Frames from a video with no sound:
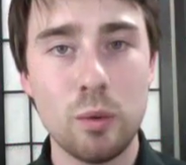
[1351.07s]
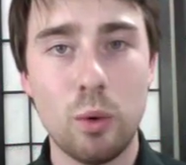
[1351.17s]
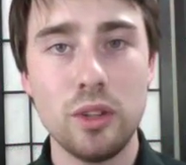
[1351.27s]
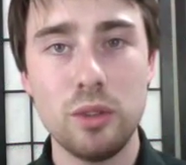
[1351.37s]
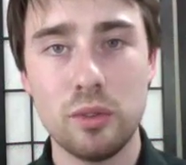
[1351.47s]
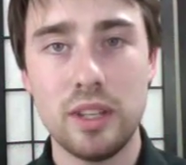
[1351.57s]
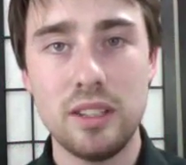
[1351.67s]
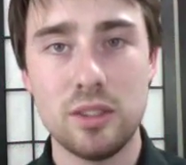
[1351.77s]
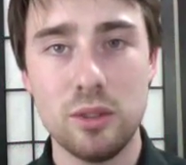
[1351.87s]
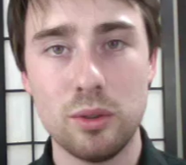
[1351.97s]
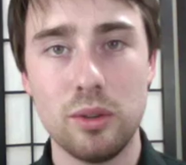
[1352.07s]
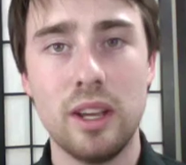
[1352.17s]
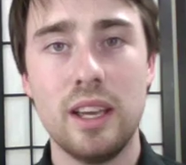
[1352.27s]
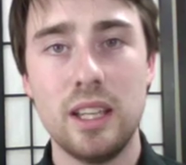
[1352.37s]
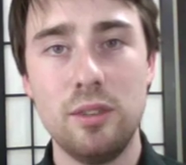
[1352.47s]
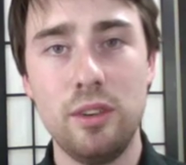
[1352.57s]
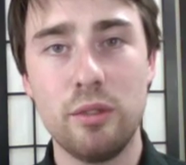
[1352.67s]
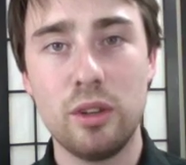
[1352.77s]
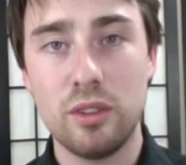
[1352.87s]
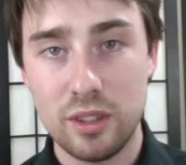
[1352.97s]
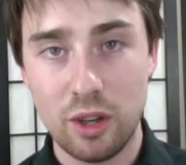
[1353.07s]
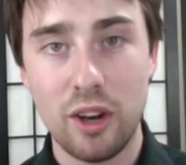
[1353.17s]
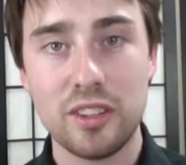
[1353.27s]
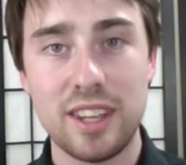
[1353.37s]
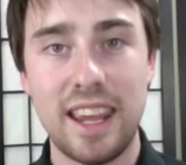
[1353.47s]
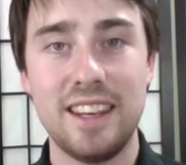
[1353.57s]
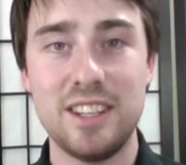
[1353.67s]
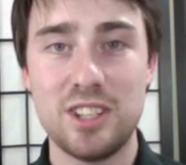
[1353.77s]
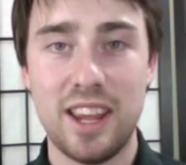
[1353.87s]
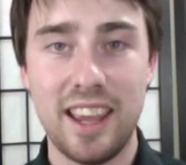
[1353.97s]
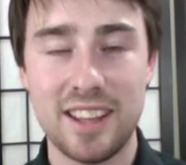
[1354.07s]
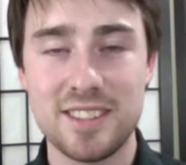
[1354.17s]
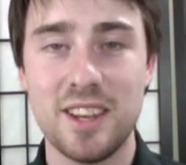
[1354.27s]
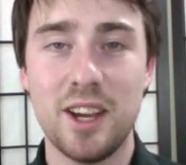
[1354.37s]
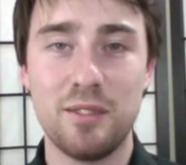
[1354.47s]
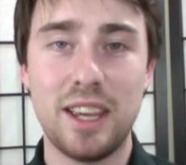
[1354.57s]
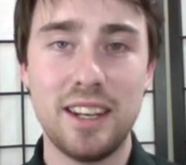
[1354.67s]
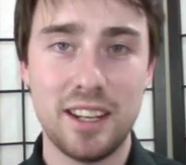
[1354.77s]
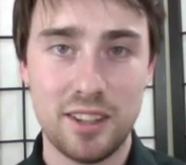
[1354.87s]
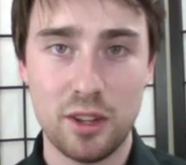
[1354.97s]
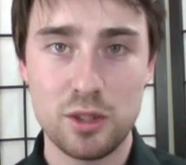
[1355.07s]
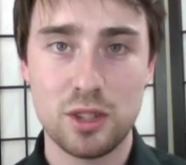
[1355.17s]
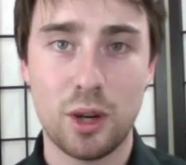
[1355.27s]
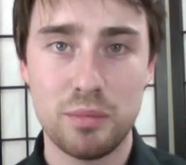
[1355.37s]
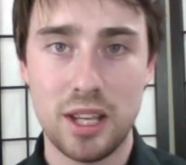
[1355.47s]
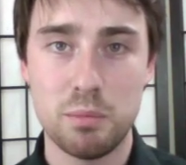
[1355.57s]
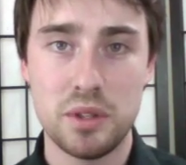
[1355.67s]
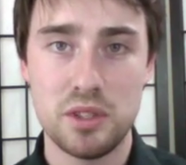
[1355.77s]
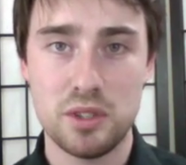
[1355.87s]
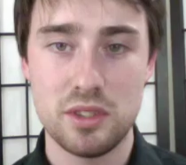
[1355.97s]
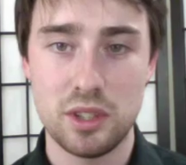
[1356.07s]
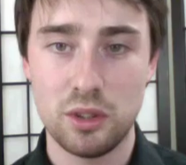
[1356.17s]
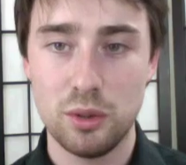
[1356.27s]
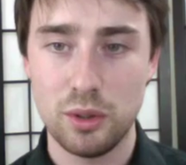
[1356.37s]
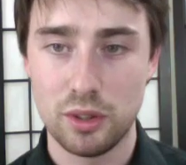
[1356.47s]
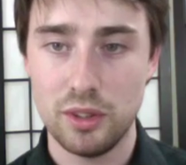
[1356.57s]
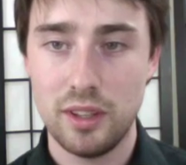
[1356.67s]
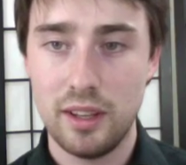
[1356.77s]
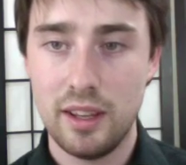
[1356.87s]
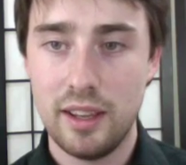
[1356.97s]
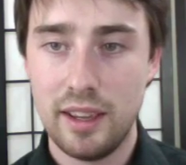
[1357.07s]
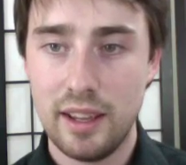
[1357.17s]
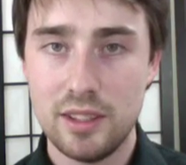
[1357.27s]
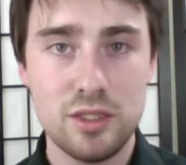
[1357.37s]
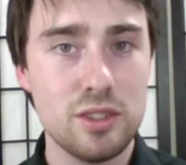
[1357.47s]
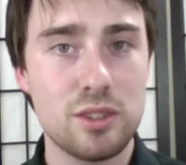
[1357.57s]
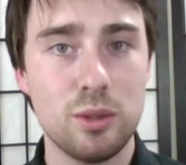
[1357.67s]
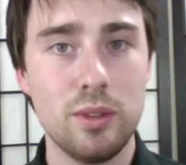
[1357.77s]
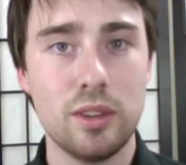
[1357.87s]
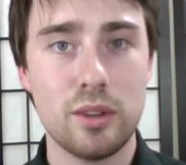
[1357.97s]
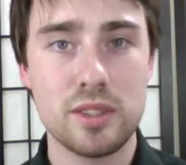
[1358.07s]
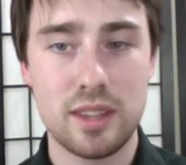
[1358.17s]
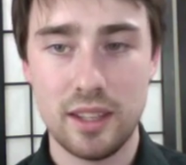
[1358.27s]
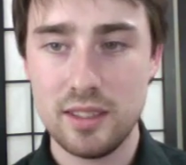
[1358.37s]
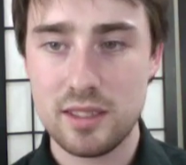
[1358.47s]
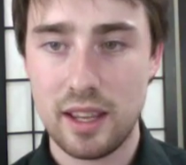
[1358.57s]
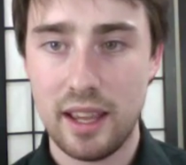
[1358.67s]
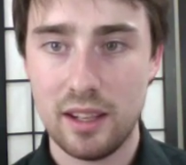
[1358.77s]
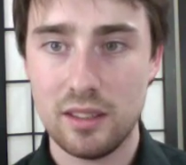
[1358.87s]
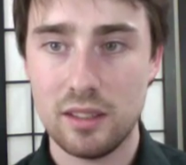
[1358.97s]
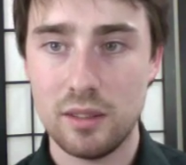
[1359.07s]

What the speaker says: what you'll need to do if you've got any chance of getting into those top 10 positions in Google. Just doing those things and